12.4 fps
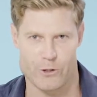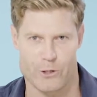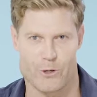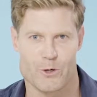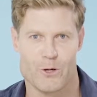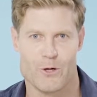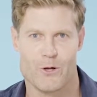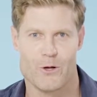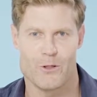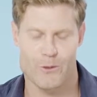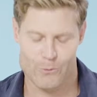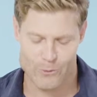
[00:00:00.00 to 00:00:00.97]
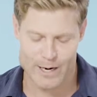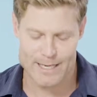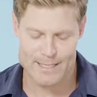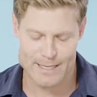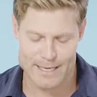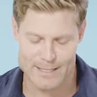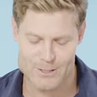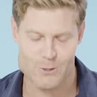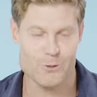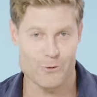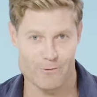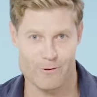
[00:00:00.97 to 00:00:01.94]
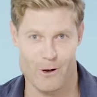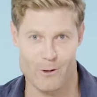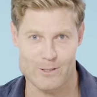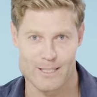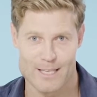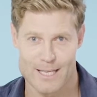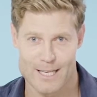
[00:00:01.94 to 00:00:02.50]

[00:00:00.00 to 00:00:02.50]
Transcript: you. The reason is twofold.